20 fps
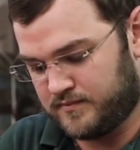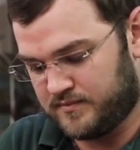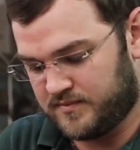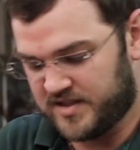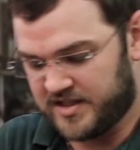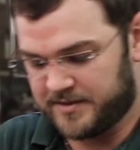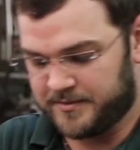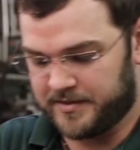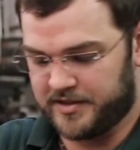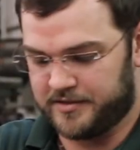
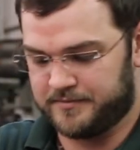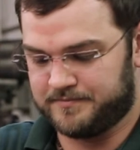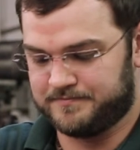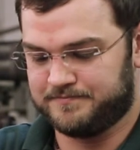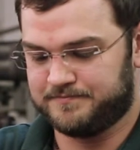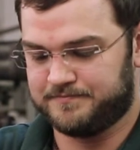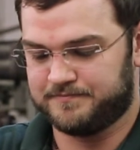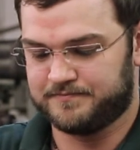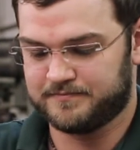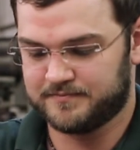There we go.
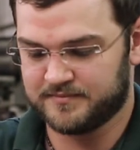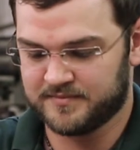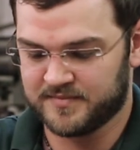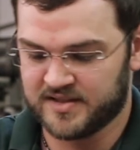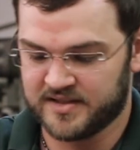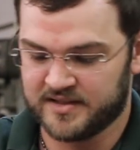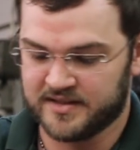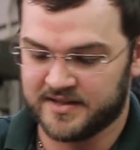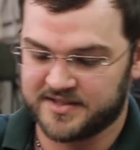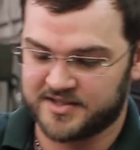
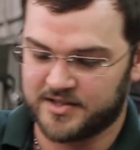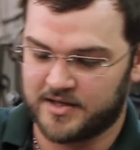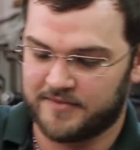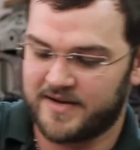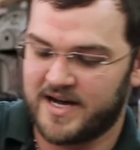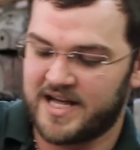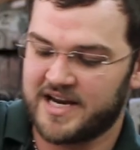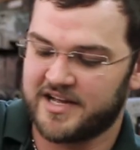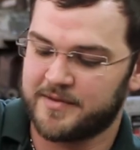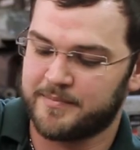So I've
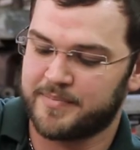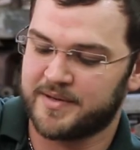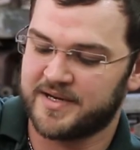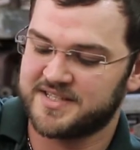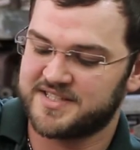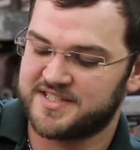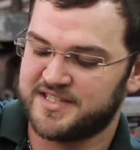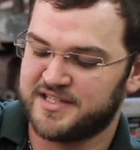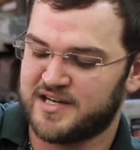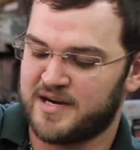got it
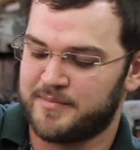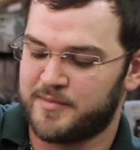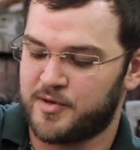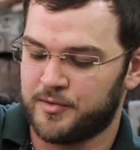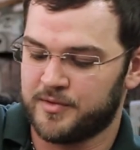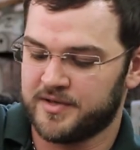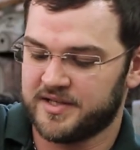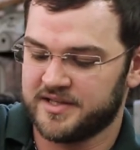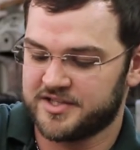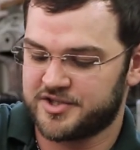compressed here. I'm
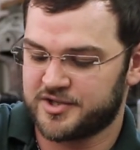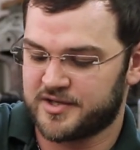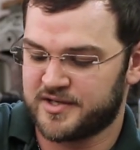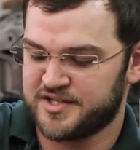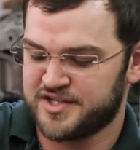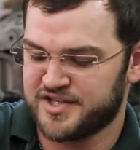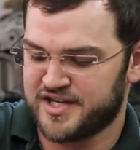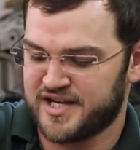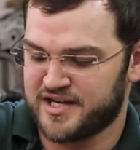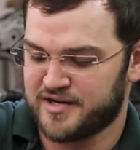holding the
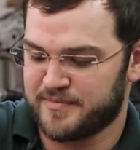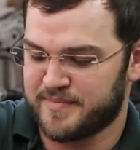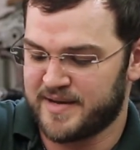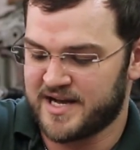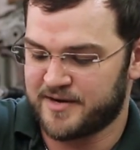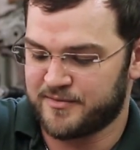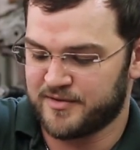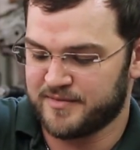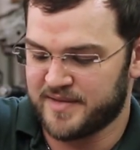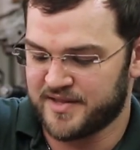charging handle
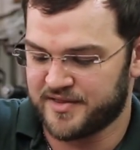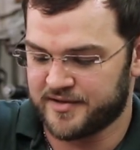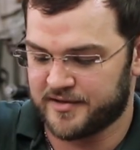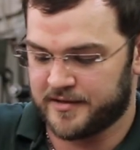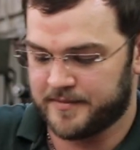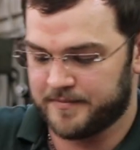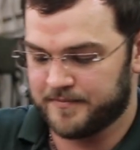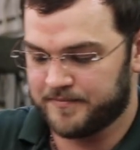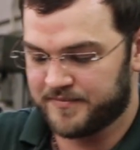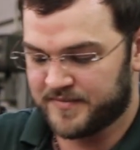back with my
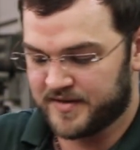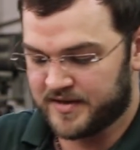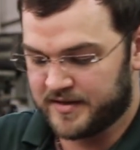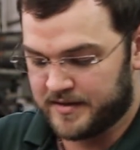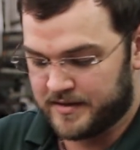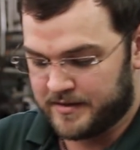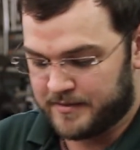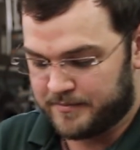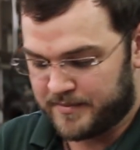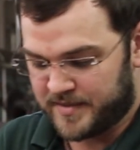thumb.
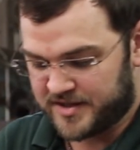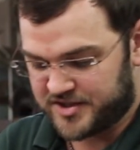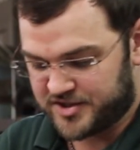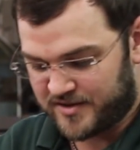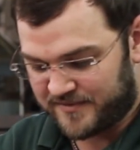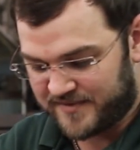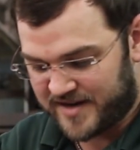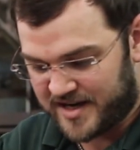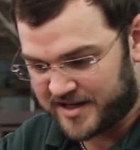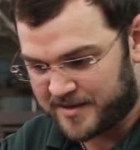Make
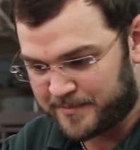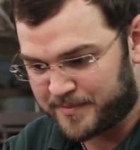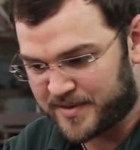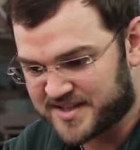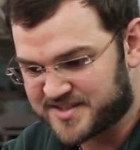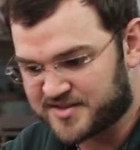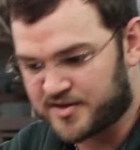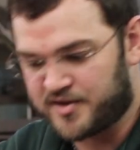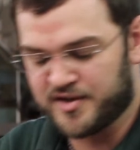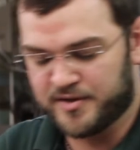sure I've got it
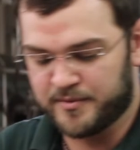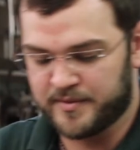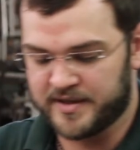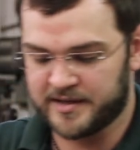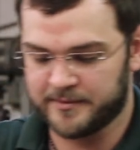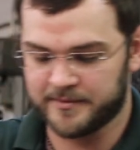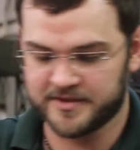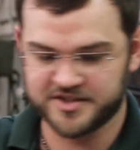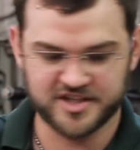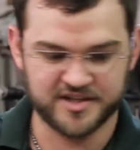compressed all the
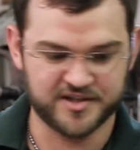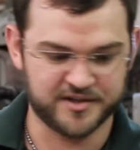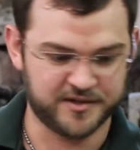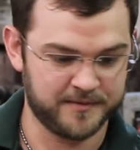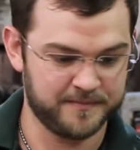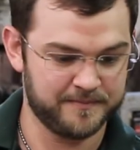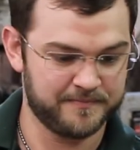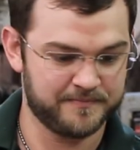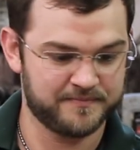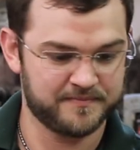way, which I do.